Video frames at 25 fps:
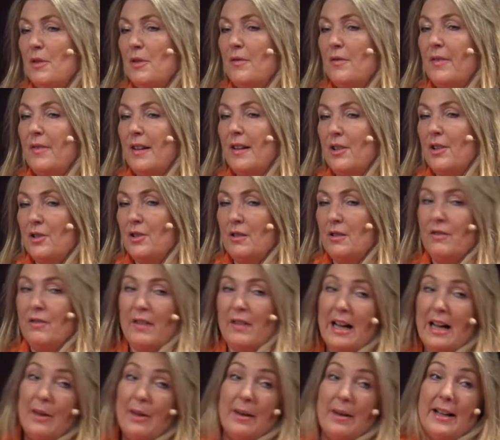version of
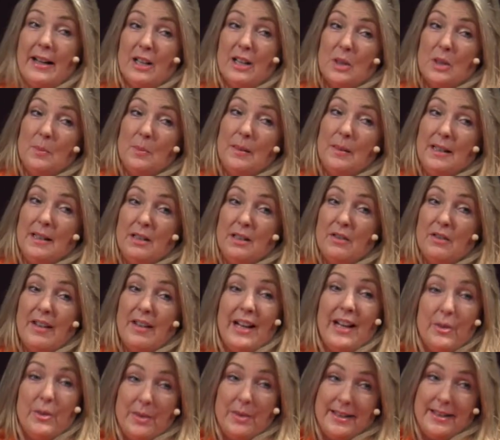how I explained it, of
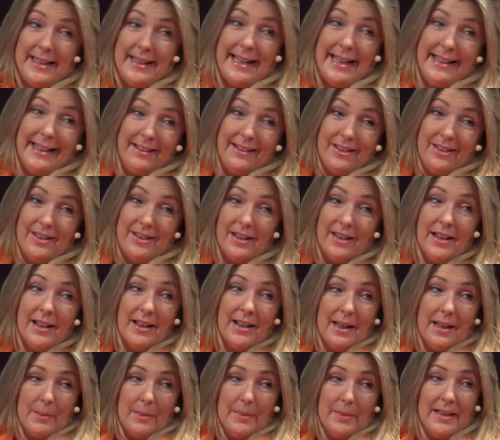Henry VIII,
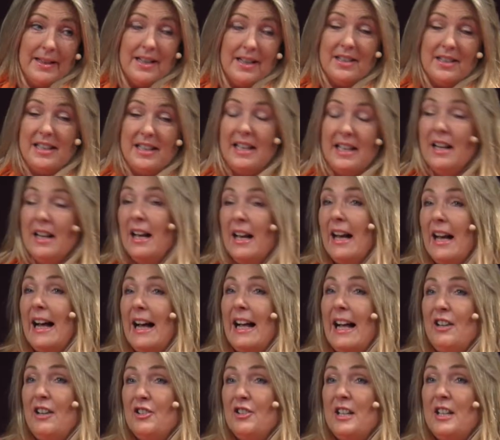because he
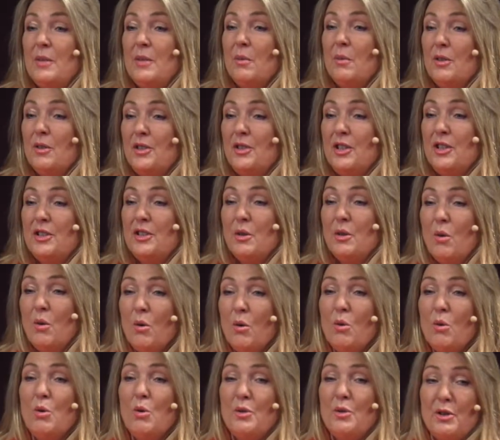actually wanted
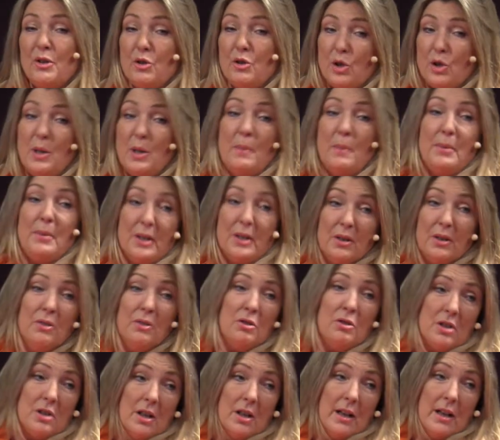all the
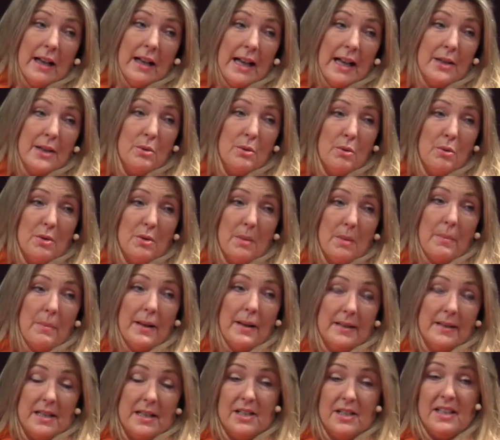tribute and all the
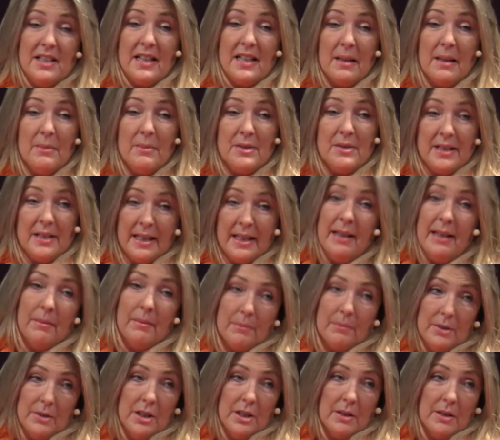money to come to
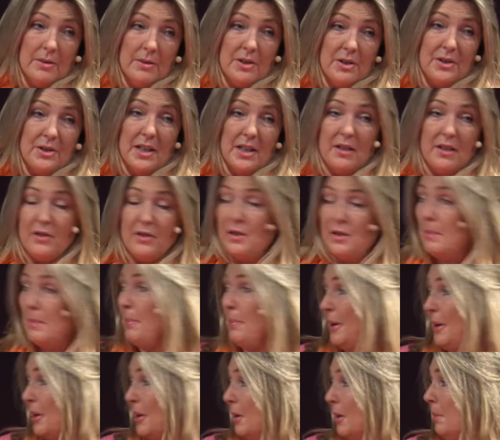him, you know, instead of the
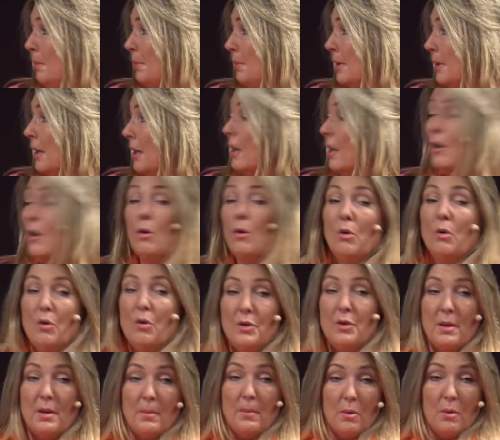Pope or
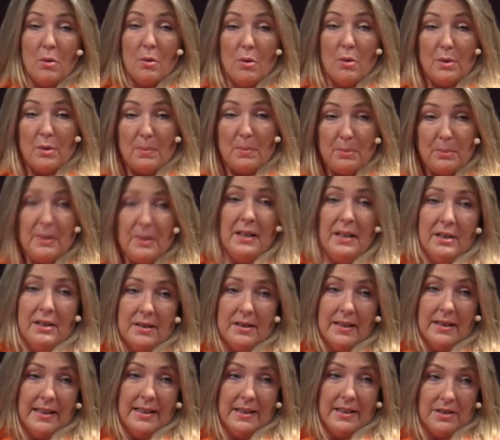the priests
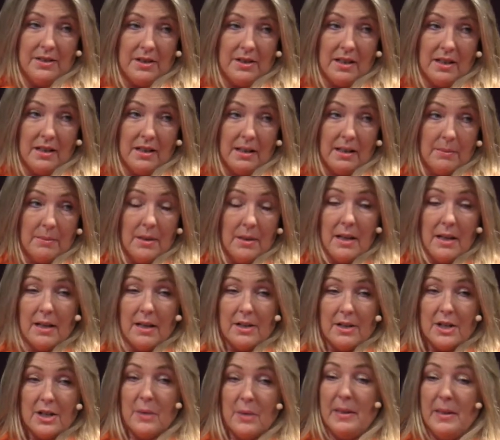in his time.
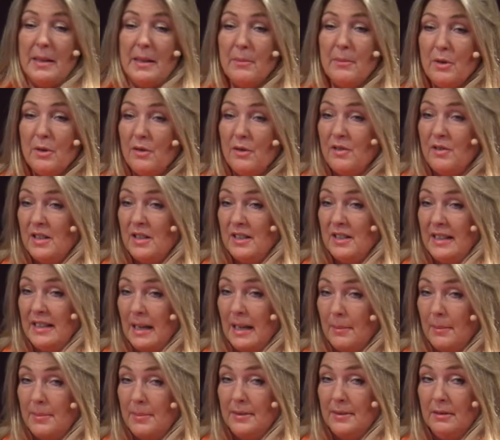So he moved his
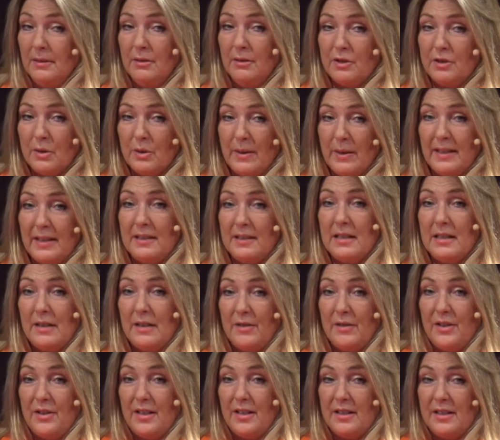capital, directed
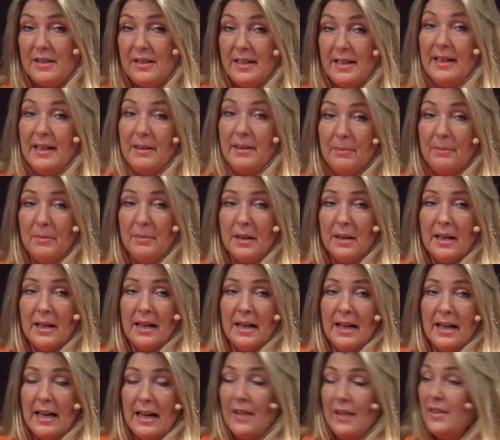everything to
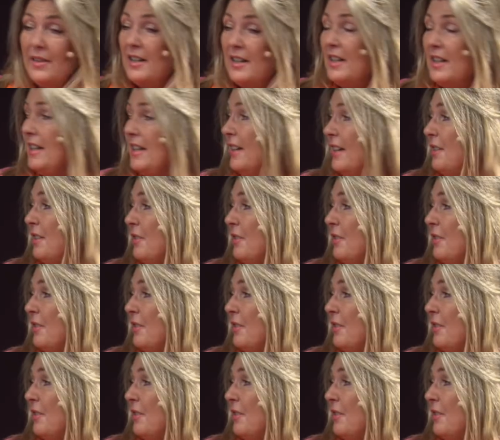him, and then at the end of